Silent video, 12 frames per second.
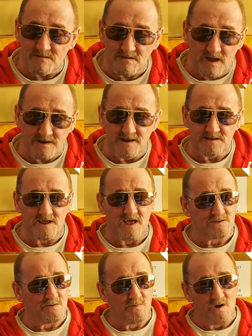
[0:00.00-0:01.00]
I need to get
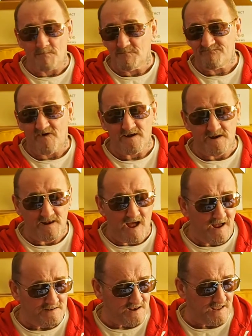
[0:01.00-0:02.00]
some, I'm finding it
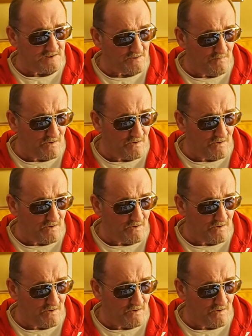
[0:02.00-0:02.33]
hard to get some